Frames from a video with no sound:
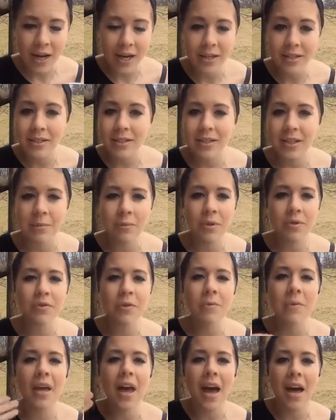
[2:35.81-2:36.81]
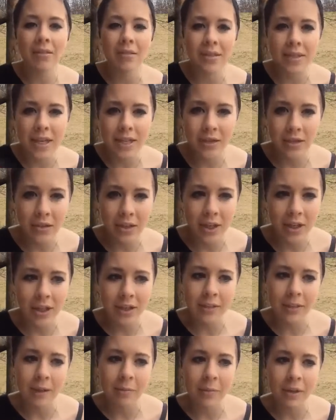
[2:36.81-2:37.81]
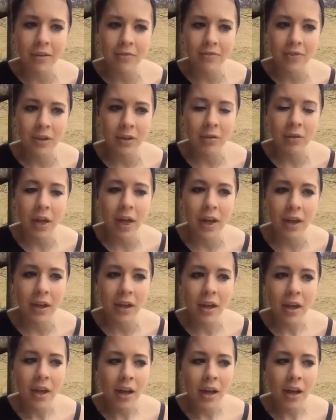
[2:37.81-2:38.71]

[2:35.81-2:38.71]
And to someone from the outside looking in, they might feel like,